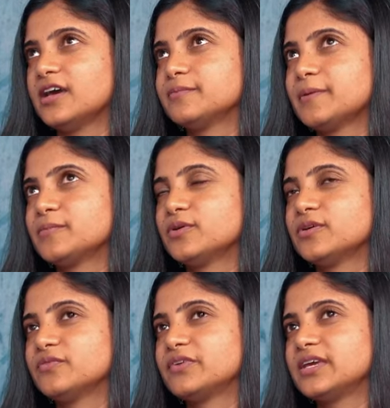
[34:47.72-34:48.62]
I
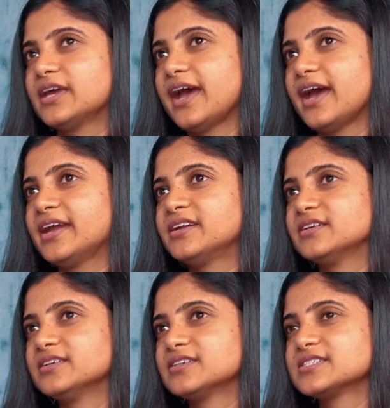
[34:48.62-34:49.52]
remember we had
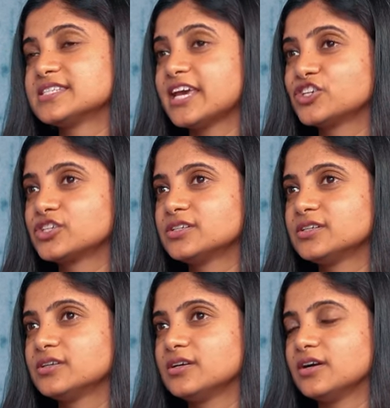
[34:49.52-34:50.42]
a
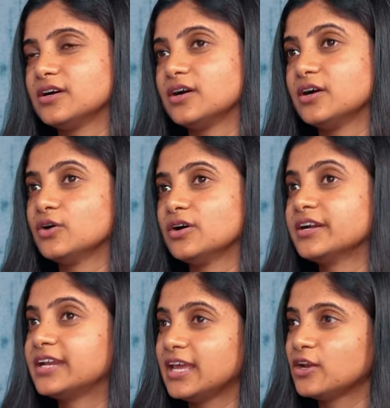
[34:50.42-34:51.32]
session, uh, a,
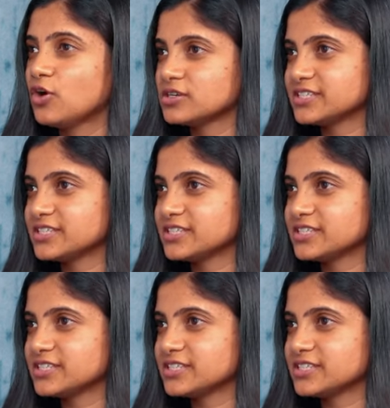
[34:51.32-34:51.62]
a day-long